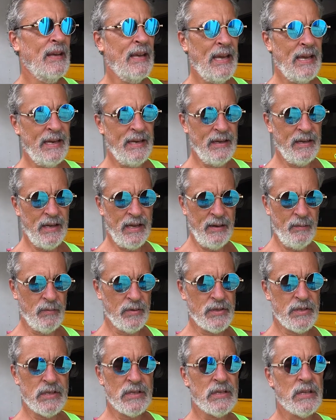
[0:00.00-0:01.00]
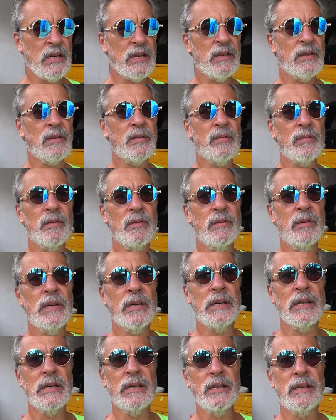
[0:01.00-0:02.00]
and it was just cutting through
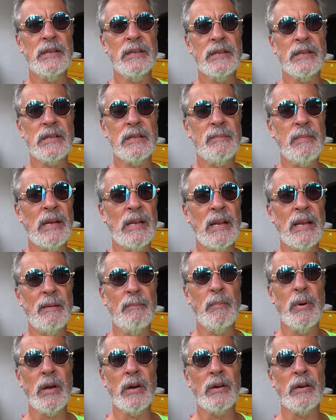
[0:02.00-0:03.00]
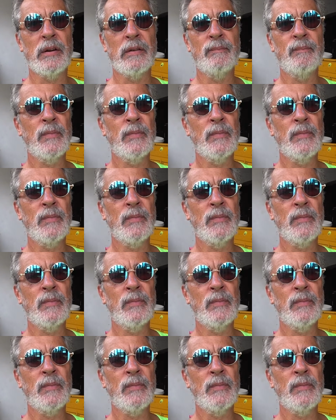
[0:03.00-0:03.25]
into the cement like butter.